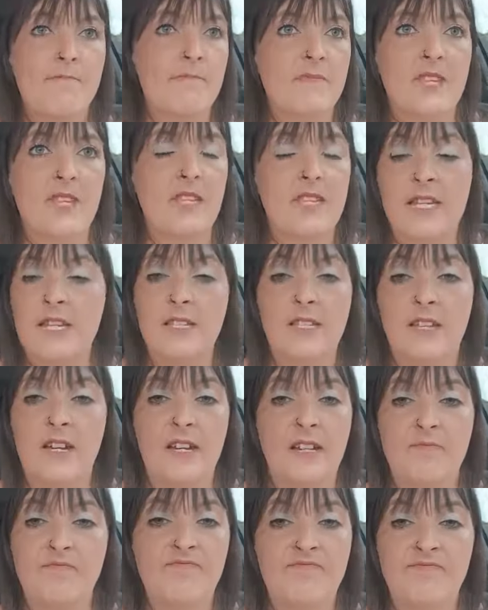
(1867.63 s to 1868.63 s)
Yes, I
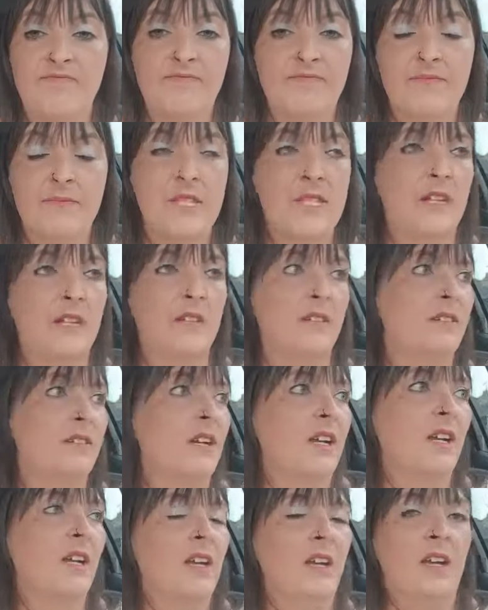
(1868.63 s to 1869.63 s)
am. So
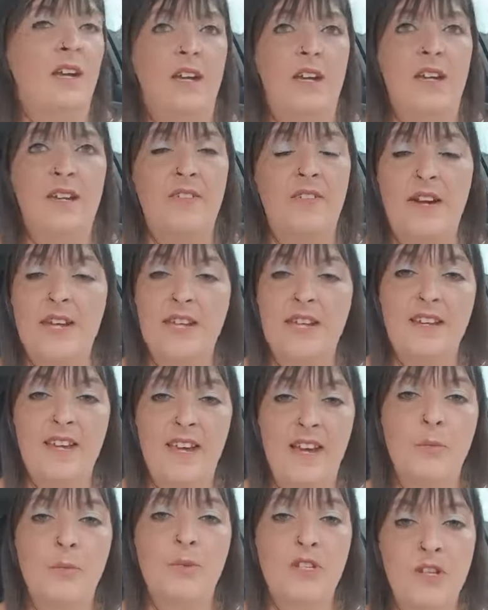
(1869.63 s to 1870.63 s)
if I can
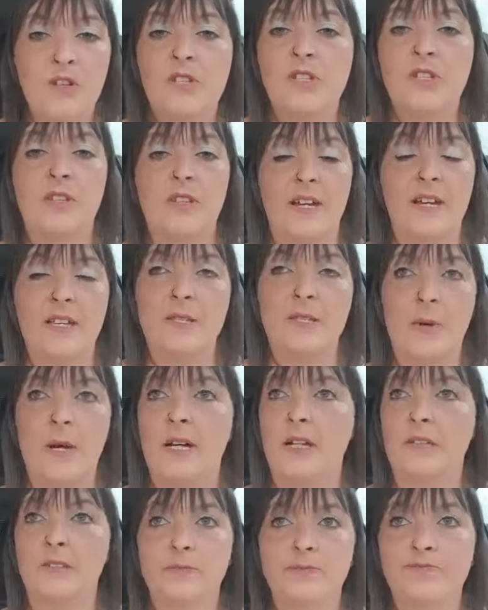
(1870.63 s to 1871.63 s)
help you do that as
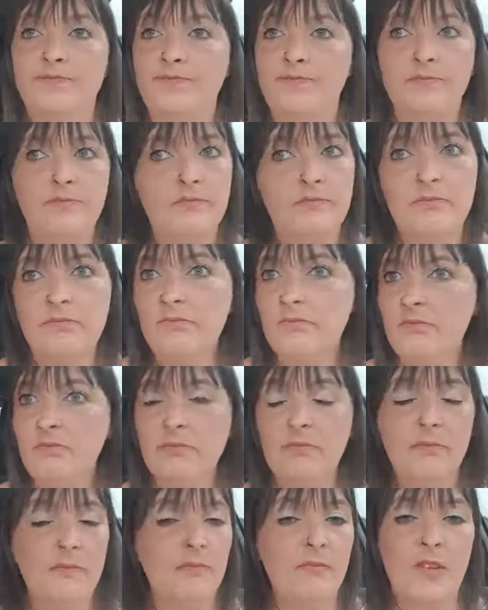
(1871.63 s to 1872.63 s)
well,
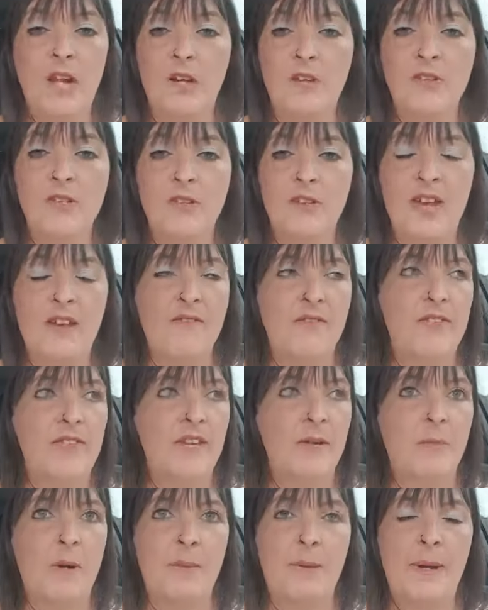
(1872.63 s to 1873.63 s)
I'll do everything
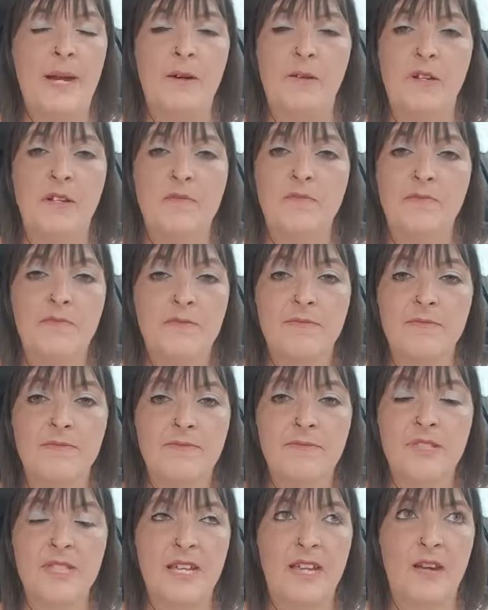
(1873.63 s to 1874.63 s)
in my power
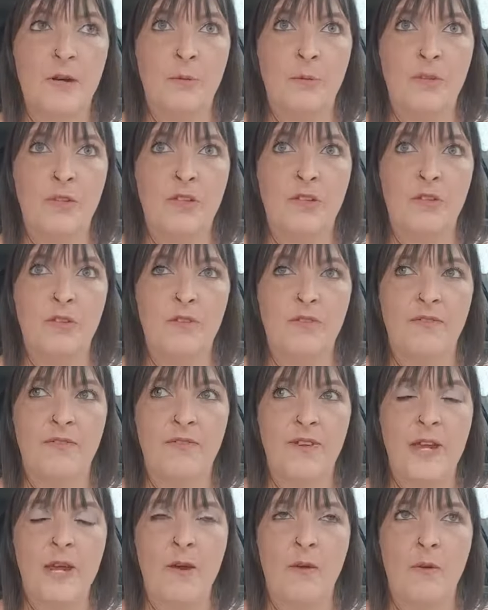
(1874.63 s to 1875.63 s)
to help you
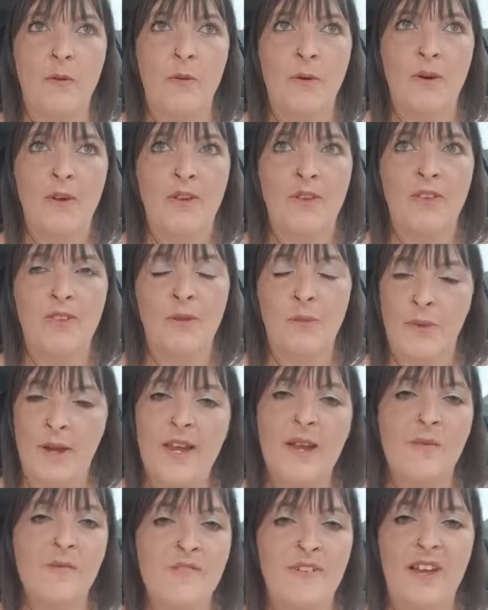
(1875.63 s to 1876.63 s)
feel the way
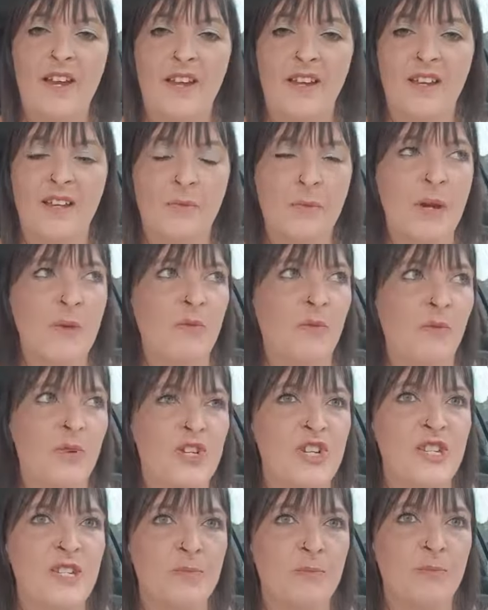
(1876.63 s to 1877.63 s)
I'm feeling at the moment,
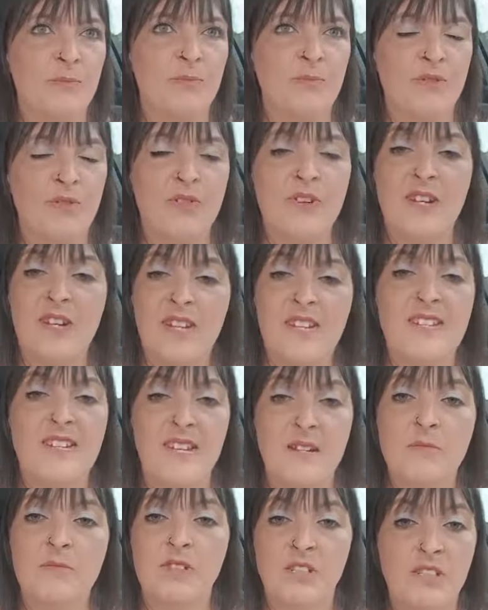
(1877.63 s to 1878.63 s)
which is pretty
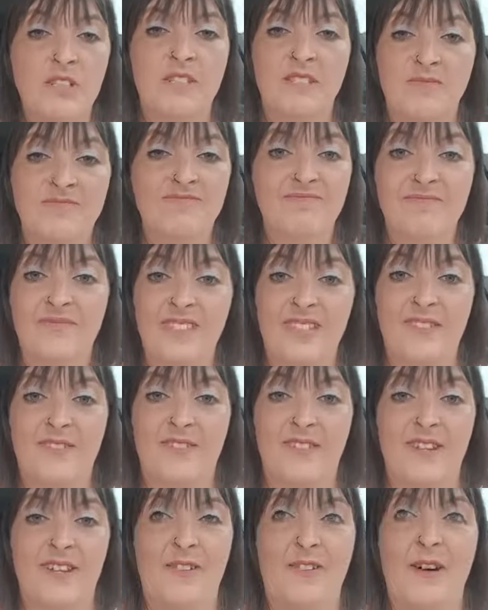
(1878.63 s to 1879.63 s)
damn good, if
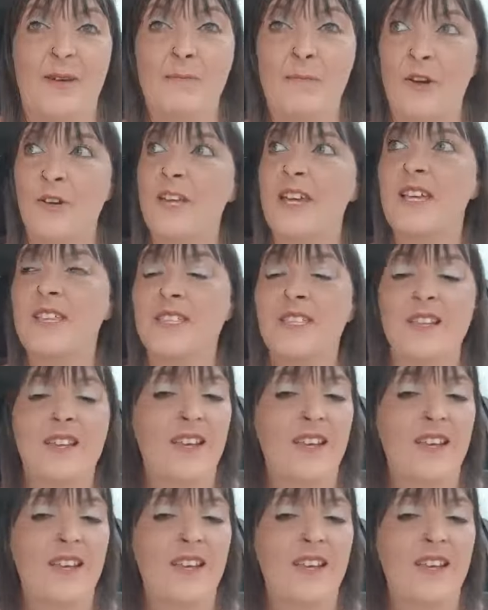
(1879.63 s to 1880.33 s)
I'm honest.